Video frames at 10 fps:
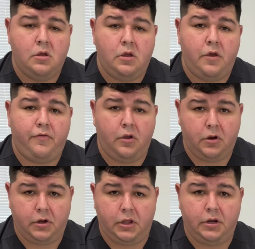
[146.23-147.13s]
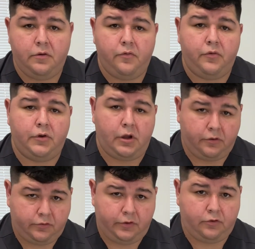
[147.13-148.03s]
If they are needed, for
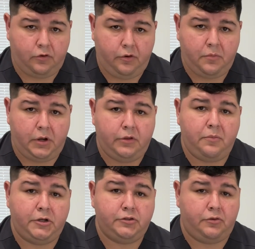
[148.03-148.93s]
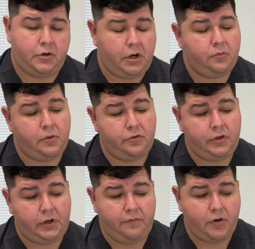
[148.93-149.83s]
Doxycycline sodium, I need to make sure they're not experiencing
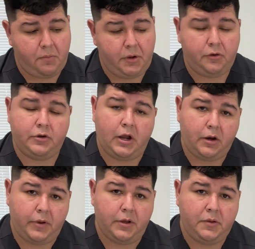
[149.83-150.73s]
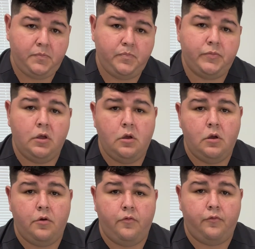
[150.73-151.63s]
any vomiting or diarrhea.
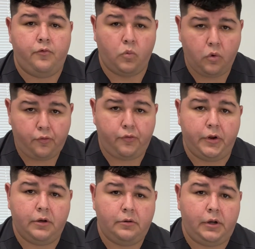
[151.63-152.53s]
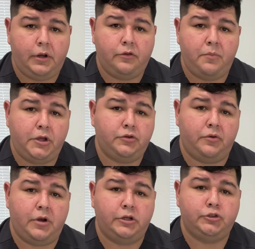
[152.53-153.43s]
For warfarin, I need to make sure they're
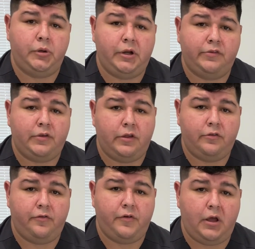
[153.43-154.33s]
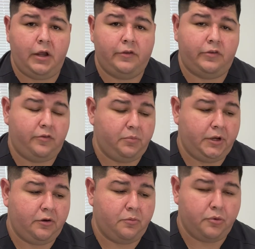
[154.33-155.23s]
not showing any signs of excessive
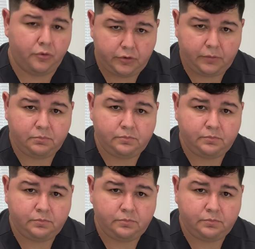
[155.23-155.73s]
bleeding or bruising.